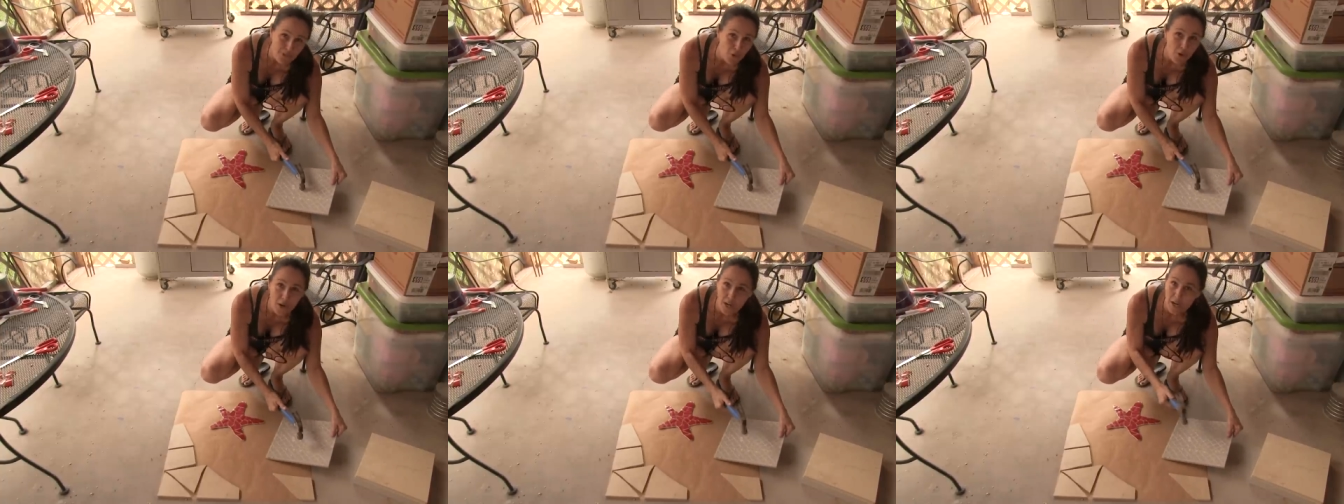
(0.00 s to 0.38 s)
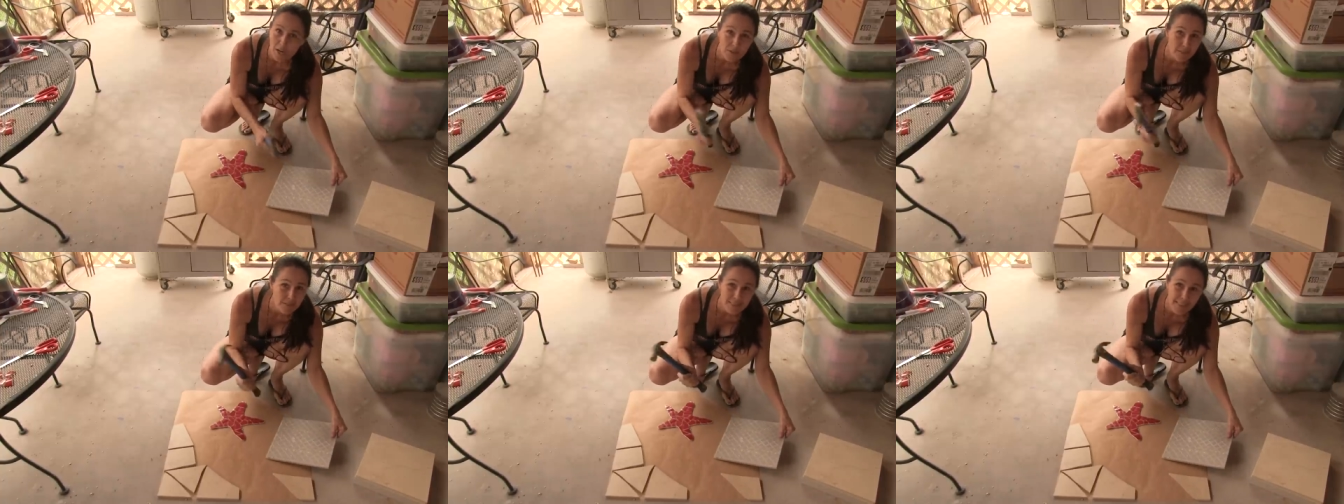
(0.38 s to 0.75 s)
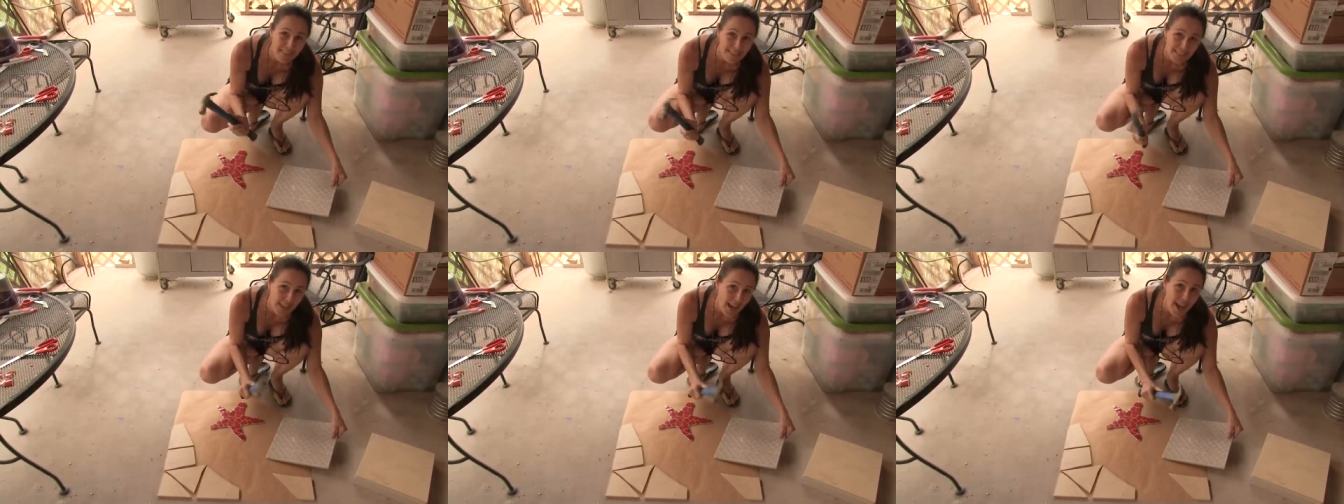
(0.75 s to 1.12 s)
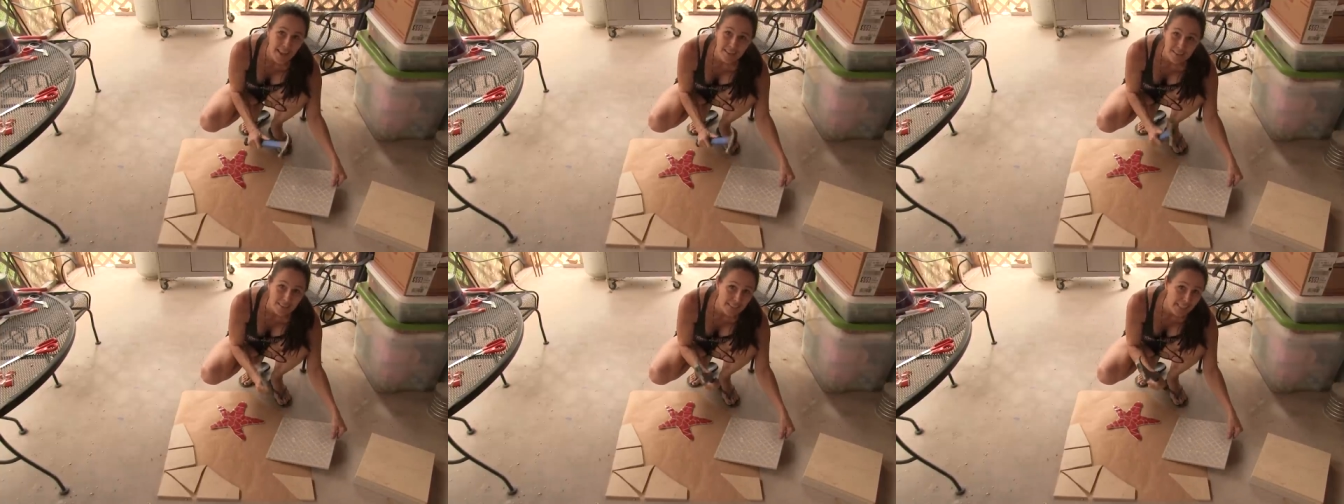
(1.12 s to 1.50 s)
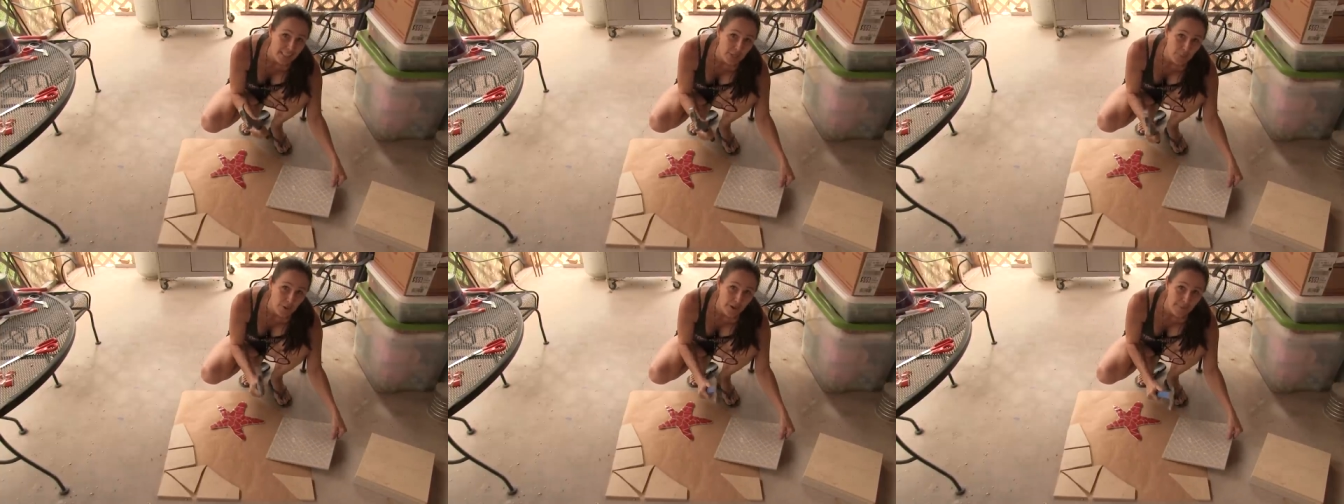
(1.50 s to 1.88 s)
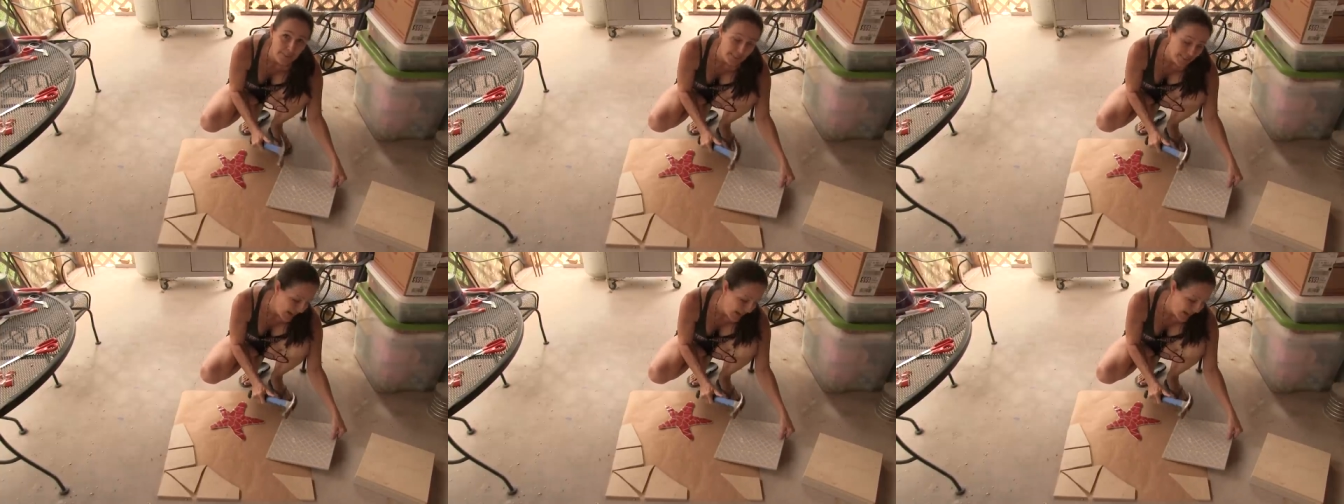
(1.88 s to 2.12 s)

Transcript: for the tile, anywhere on the